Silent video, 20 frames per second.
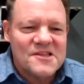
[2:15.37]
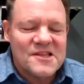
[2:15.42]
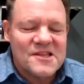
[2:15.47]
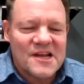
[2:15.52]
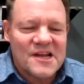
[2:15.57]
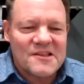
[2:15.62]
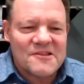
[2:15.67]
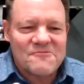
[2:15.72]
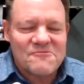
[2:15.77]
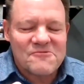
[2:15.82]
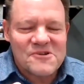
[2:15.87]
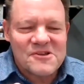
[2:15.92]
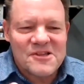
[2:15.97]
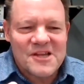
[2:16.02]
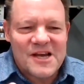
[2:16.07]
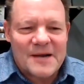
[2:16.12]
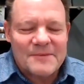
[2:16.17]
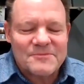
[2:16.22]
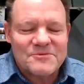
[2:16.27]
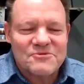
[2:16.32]
that
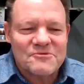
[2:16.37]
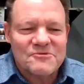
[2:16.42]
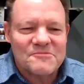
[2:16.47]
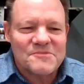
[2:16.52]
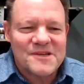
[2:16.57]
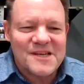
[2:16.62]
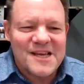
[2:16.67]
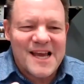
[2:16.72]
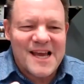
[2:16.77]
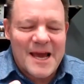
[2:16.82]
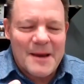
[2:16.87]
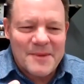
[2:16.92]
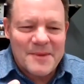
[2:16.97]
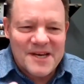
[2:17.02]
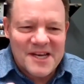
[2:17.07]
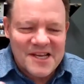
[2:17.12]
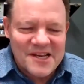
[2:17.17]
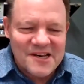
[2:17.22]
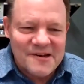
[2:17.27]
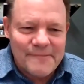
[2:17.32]
relapse would be
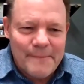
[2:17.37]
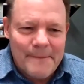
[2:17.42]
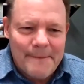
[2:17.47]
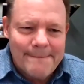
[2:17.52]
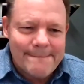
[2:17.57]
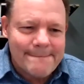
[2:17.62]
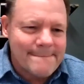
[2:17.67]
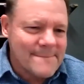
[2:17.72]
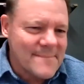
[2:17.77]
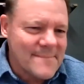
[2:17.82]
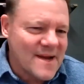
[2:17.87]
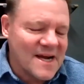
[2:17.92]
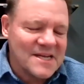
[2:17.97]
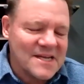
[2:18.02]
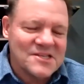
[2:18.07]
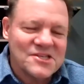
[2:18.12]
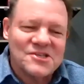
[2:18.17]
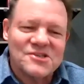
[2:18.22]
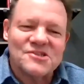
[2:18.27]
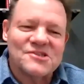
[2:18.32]
imminent, I
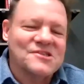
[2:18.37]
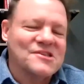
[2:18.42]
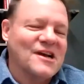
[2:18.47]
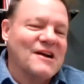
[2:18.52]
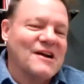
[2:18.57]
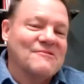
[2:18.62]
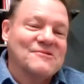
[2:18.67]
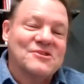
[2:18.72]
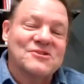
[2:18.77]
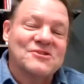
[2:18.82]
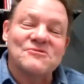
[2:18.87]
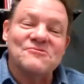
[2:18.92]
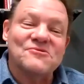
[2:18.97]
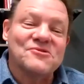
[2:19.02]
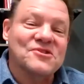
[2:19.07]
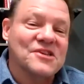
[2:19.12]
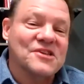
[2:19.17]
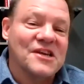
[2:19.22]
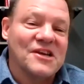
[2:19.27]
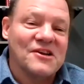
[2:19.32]
was too
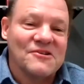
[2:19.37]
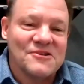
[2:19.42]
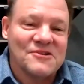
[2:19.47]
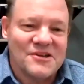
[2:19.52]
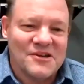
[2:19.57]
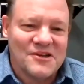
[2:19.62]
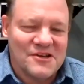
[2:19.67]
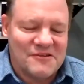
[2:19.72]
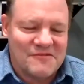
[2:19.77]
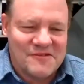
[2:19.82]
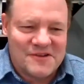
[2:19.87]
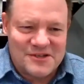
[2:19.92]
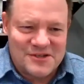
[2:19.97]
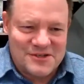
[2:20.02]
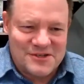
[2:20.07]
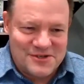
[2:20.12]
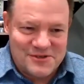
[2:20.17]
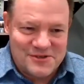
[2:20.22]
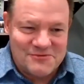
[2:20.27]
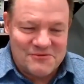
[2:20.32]
scared to even
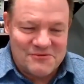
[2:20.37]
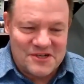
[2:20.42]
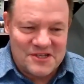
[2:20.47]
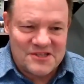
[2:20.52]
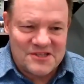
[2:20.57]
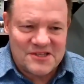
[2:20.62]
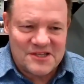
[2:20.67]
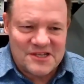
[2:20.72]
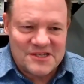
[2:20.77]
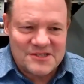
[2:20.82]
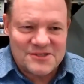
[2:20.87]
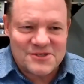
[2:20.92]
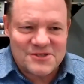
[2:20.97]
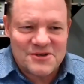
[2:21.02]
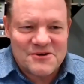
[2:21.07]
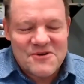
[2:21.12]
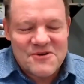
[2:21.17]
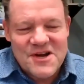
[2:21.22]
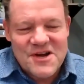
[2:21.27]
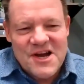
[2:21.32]
do anything.
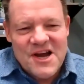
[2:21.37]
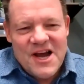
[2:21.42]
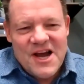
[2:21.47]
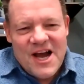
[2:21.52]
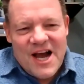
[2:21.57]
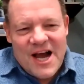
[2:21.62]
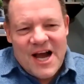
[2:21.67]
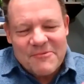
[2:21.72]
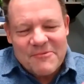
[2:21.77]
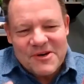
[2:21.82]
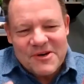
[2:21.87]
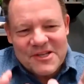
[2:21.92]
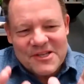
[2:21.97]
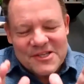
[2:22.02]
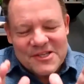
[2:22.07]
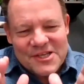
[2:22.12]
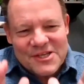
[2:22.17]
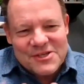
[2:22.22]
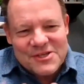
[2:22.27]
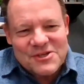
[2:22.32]
So I'm going to
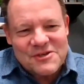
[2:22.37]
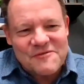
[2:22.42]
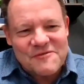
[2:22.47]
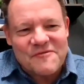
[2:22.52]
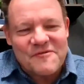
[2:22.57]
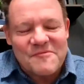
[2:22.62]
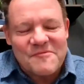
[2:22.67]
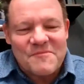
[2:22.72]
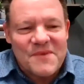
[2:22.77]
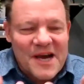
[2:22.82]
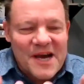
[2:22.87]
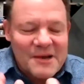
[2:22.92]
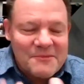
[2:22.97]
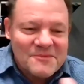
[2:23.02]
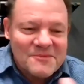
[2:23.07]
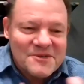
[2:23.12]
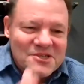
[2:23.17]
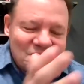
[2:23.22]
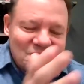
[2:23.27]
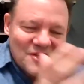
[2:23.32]
teach you from my
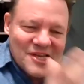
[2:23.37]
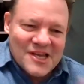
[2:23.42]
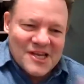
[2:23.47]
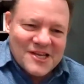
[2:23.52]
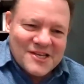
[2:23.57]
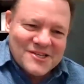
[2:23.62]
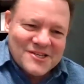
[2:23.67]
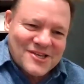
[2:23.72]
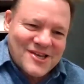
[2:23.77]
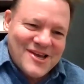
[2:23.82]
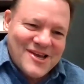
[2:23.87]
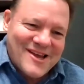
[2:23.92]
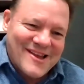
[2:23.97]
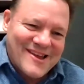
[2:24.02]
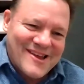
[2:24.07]
mistakes